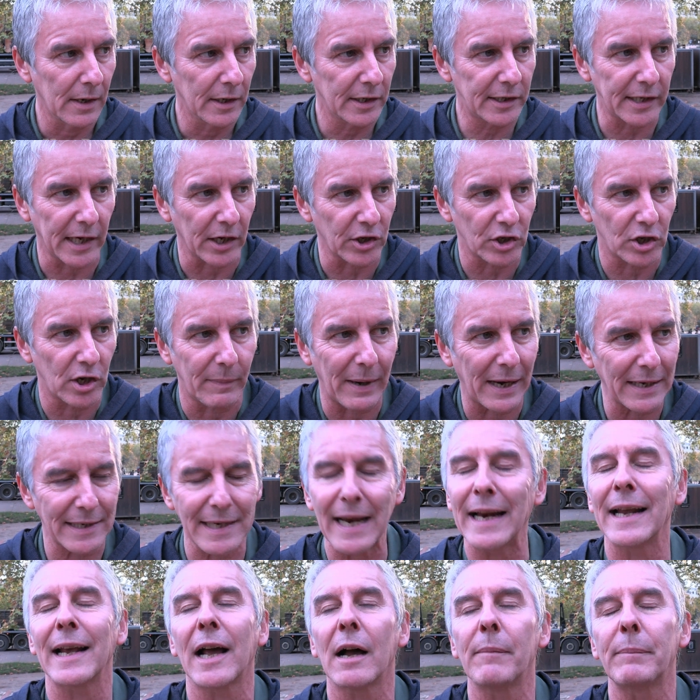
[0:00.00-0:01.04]
such that about
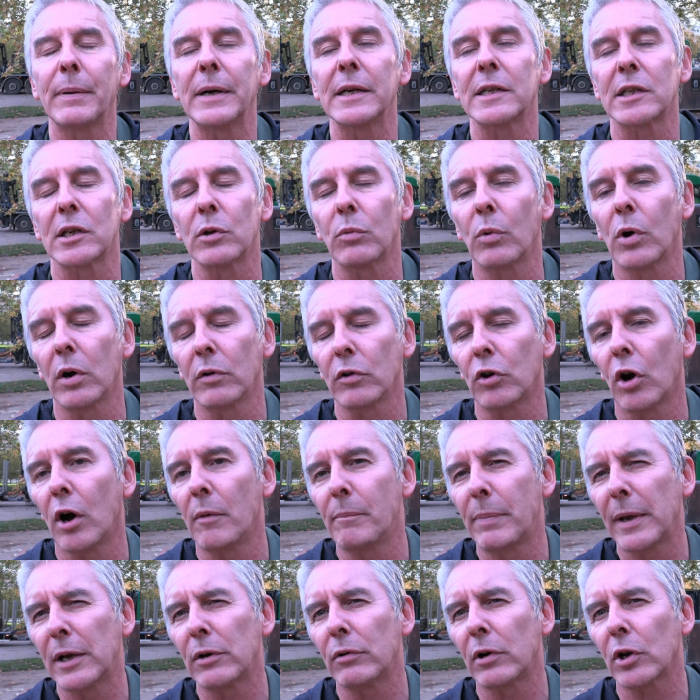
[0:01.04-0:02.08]
10 companies in the world have got
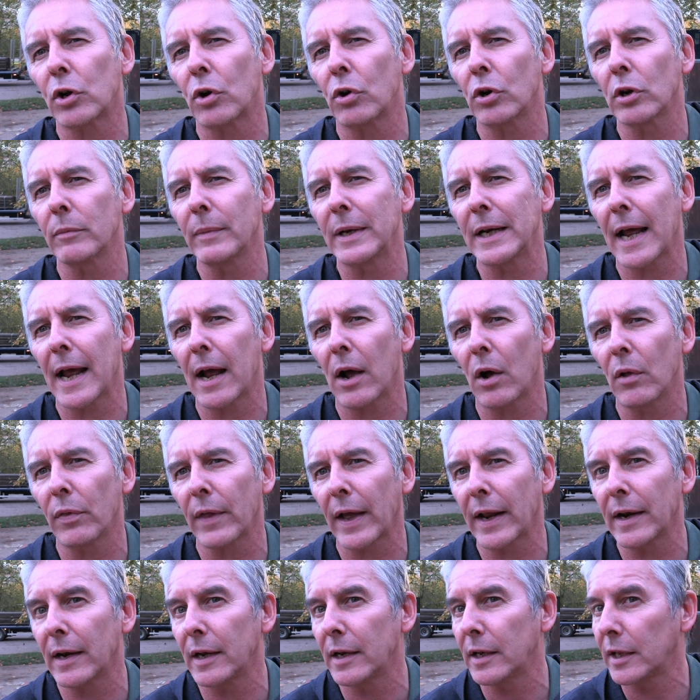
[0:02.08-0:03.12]
a bigger economy now
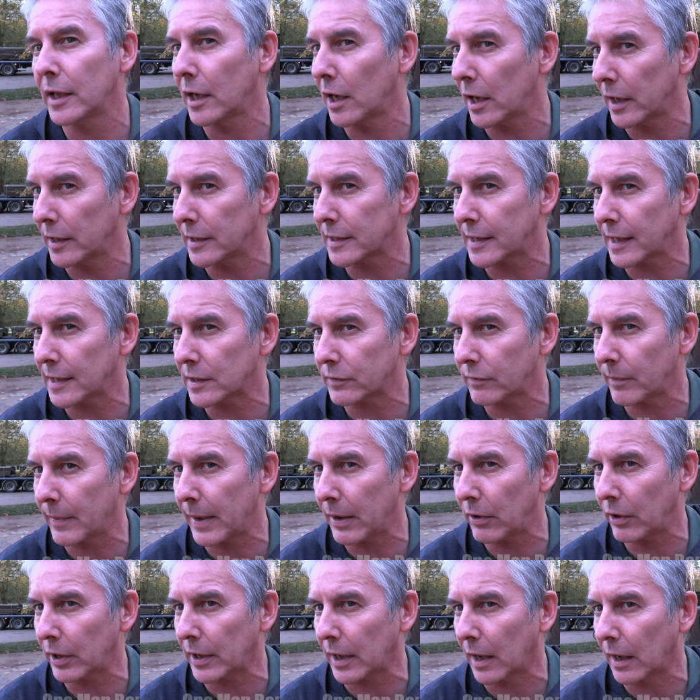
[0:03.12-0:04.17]
than the United States of
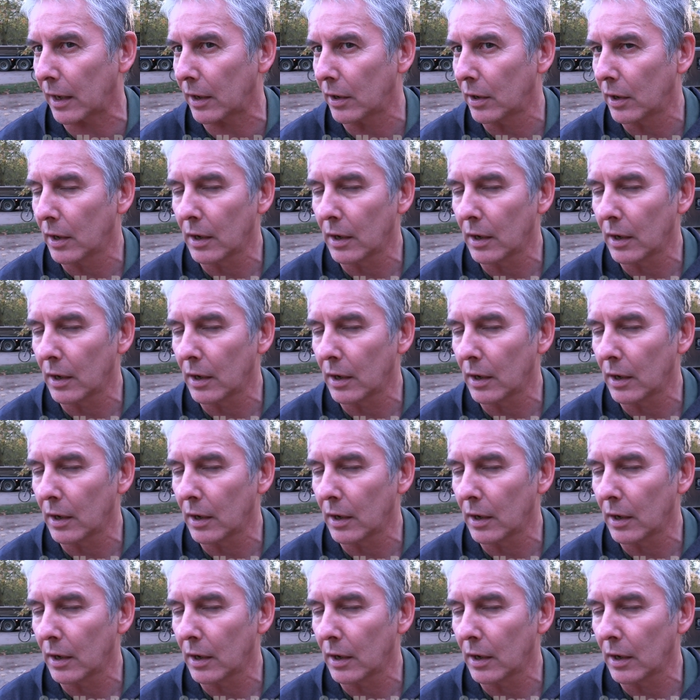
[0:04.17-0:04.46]
America,